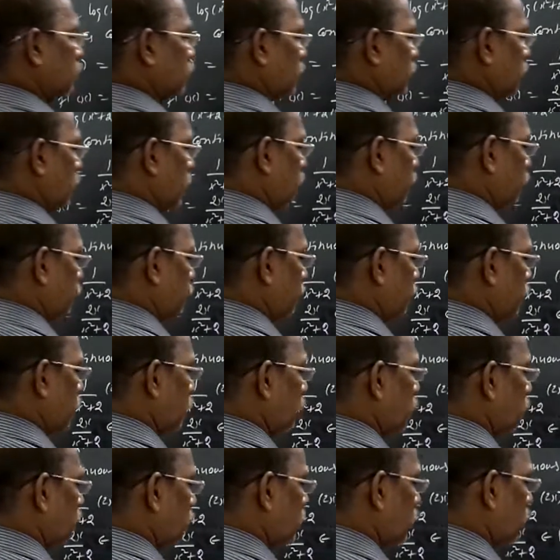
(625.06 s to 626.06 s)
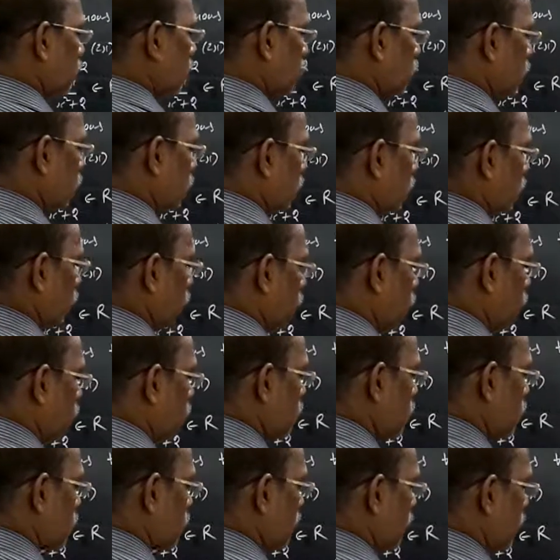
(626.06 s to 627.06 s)
Therefore, a
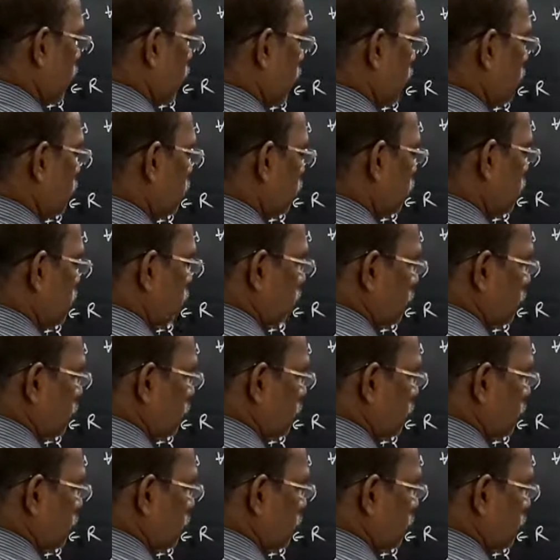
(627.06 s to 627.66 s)
Rolle's theorem